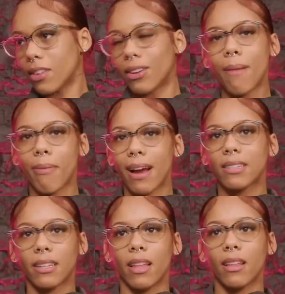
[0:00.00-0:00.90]
No, not
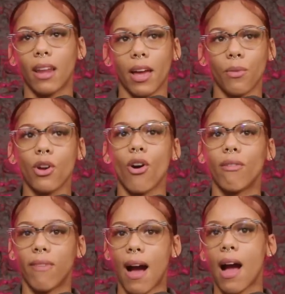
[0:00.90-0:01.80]
practice together. Like, we
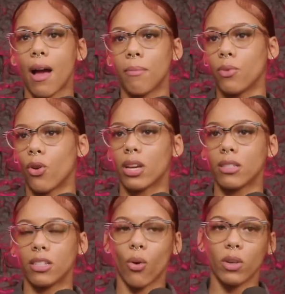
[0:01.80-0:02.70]
gonna vibe, we gonna get
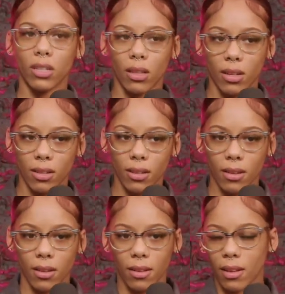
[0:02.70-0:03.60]
to know each other,
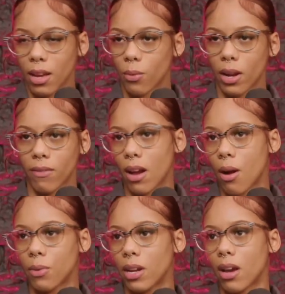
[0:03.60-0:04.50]
and whatever
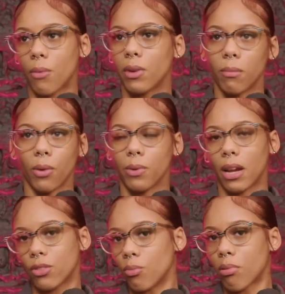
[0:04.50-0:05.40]
come with it, but we're
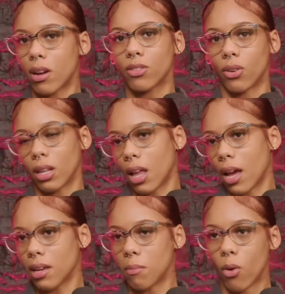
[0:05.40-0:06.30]
not too pressed on it.
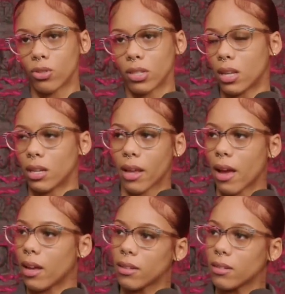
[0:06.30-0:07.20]
Like, emotions ain't
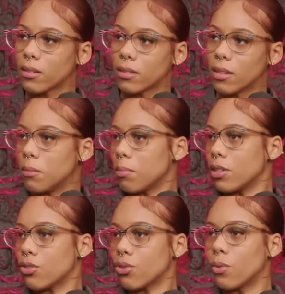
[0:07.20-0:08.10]
that deep
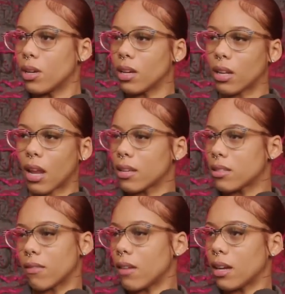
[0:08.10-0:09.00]
into it and, like,
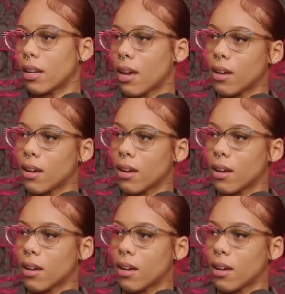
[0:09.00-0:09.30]
stuff like that.